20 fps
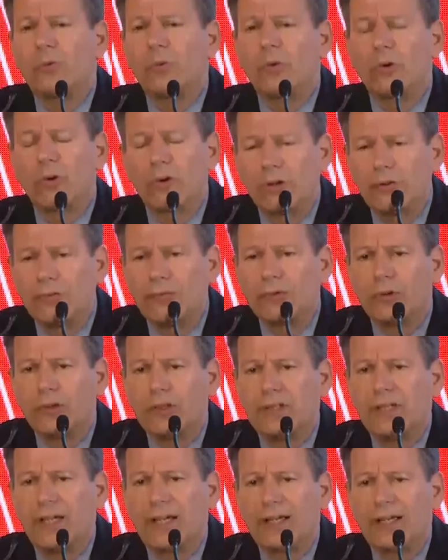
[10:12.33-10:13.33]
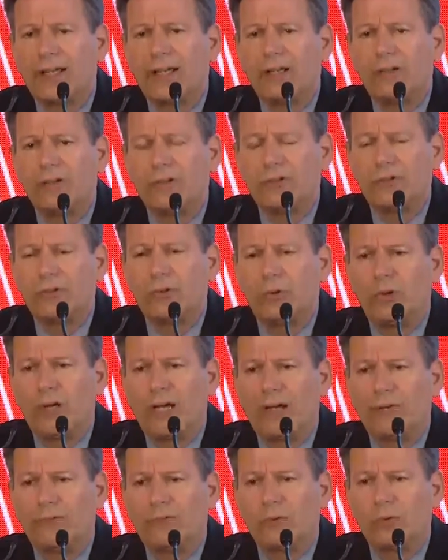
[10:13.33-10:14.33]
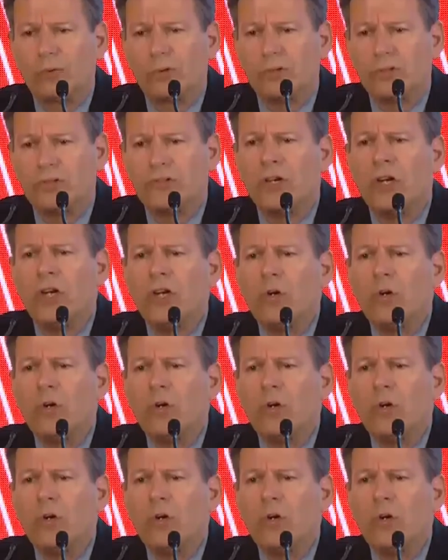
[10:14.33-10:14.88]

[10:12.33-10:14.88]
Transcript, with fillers: War and for a decade or two afterwards